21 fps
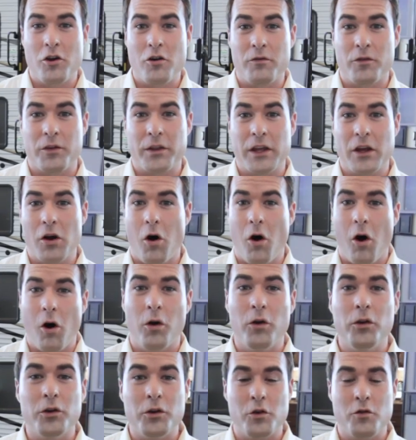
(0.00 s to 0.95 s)
over the
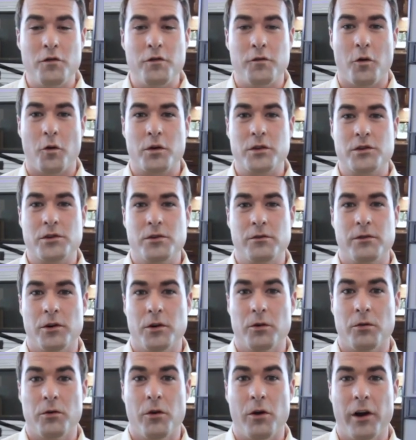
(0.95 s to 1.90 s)
all-new Forest River
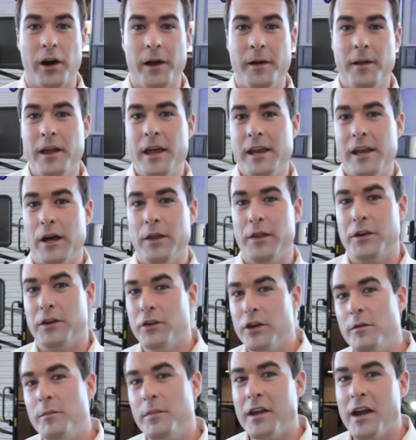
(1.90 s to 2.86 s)
Aurora. Now the
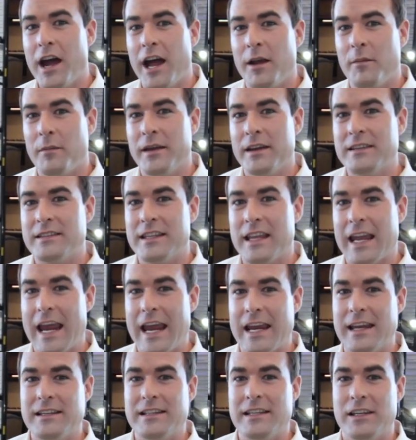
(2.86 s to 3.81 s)
unit behind me is the
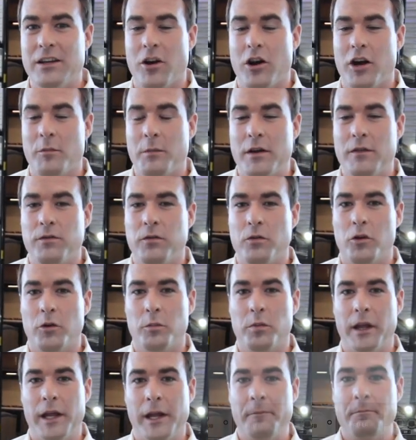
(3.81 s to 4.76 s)
18RB floor
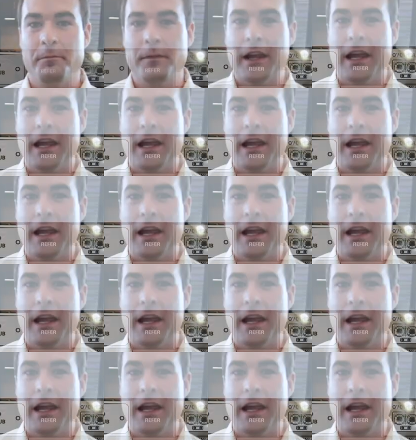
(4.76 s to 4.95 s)
plan.